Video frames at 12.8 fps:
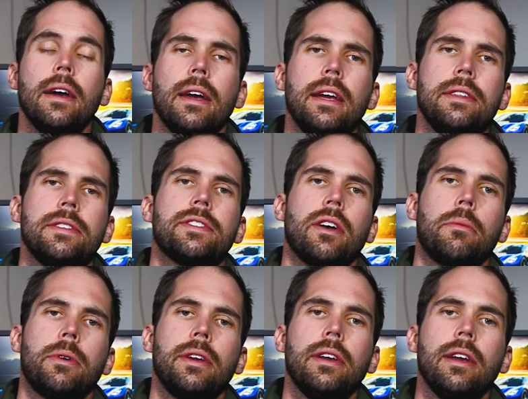In
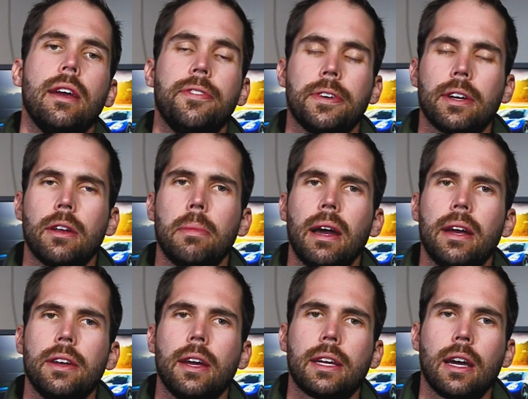summary, if you're going to buy a
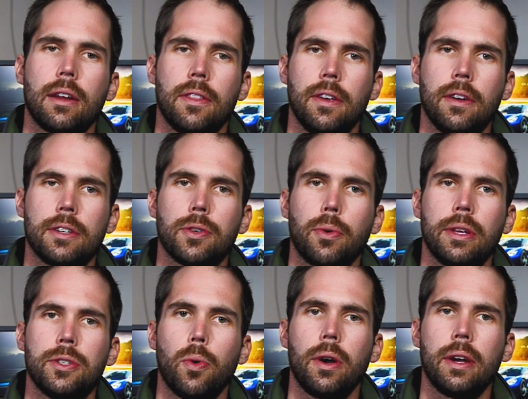Nikon in the year
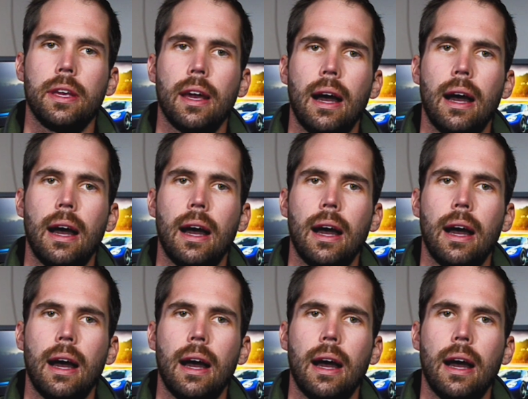2020,